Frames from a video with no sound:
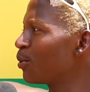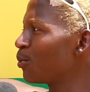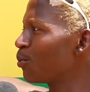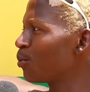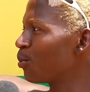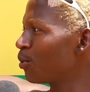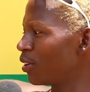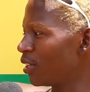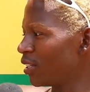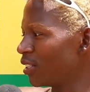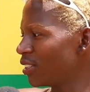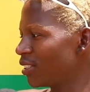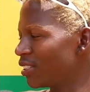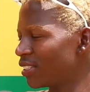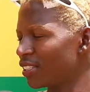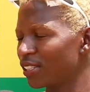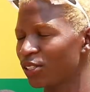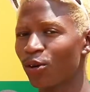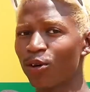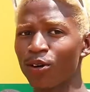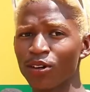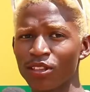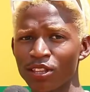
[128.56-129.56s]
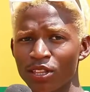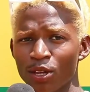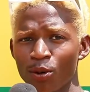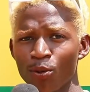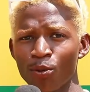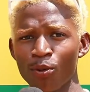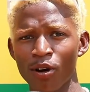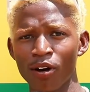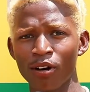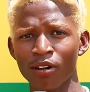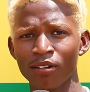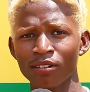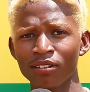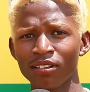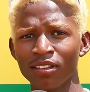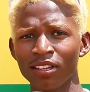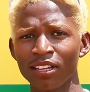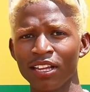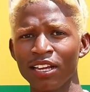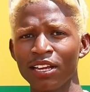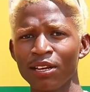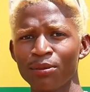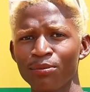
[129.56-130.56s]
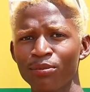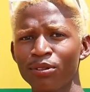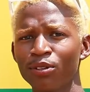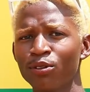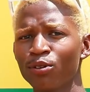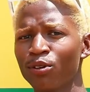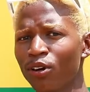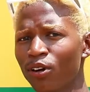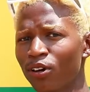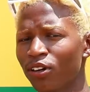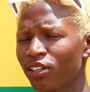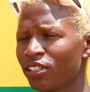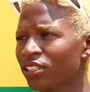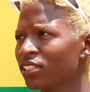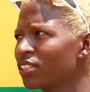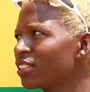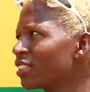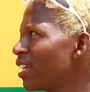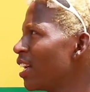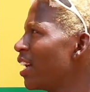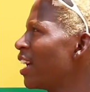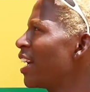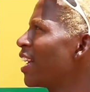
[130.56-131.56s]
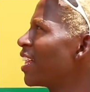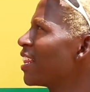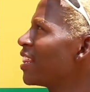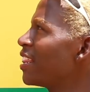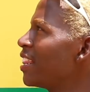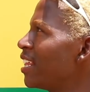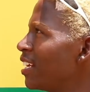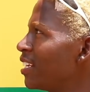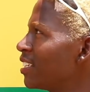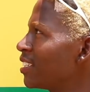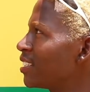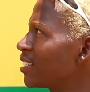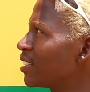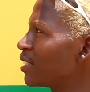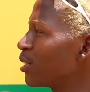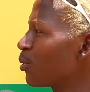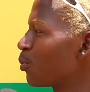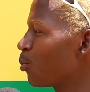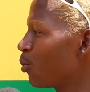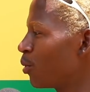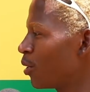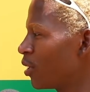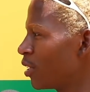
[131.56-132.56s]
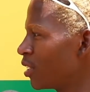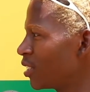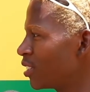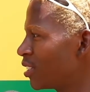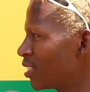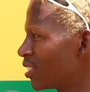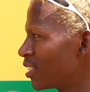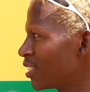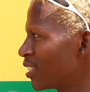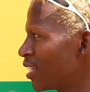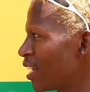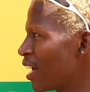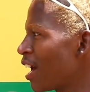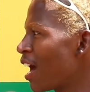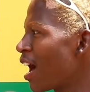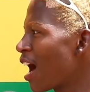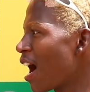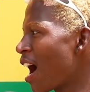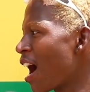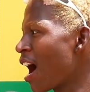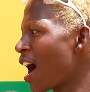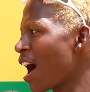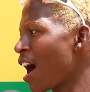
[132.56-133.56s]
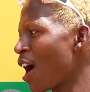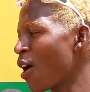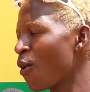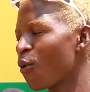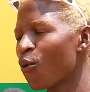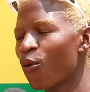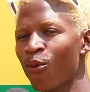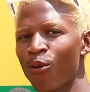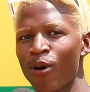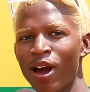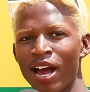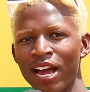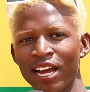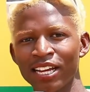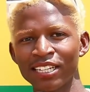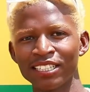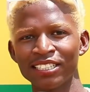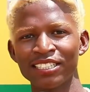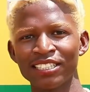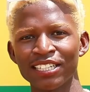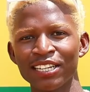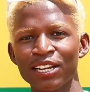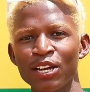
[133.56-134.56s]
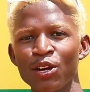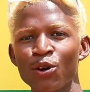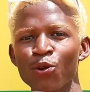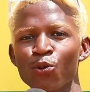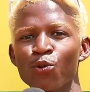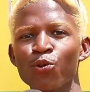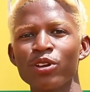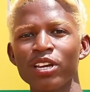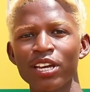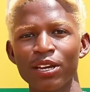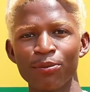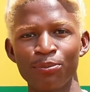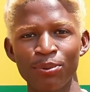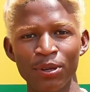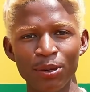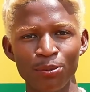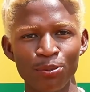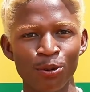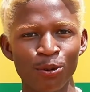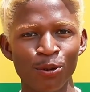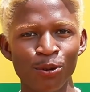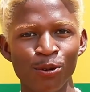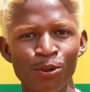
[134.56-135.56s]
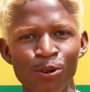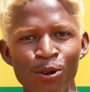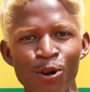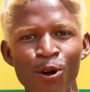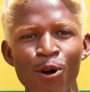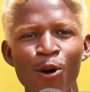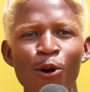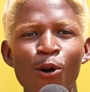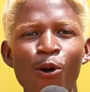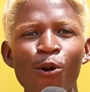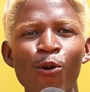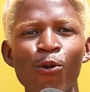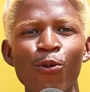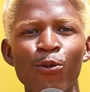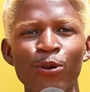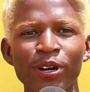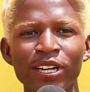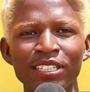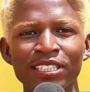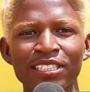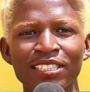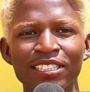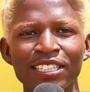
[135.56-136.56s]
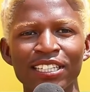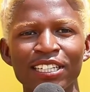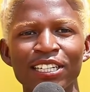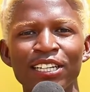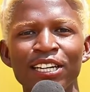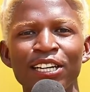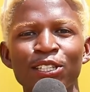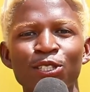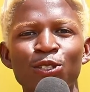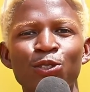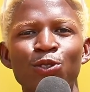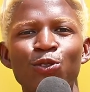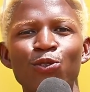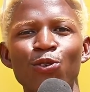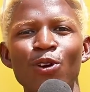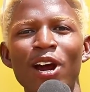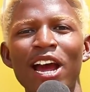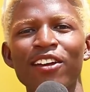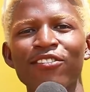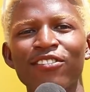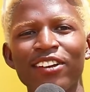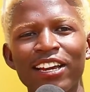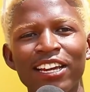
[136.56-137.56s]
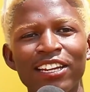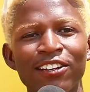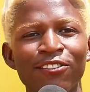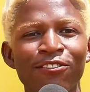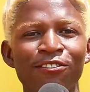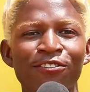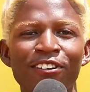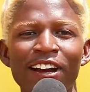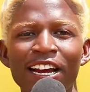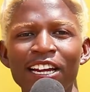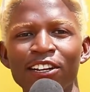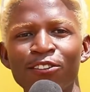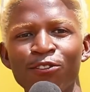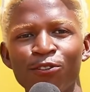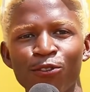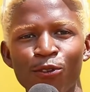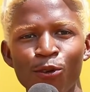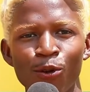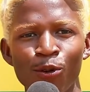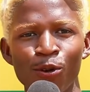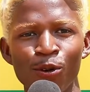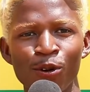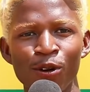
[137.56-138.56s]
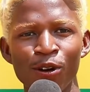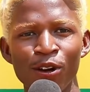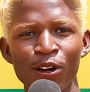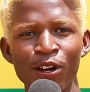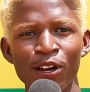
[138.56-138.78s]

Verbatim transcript: words on the wall because these words are what queer people always strive and fight for.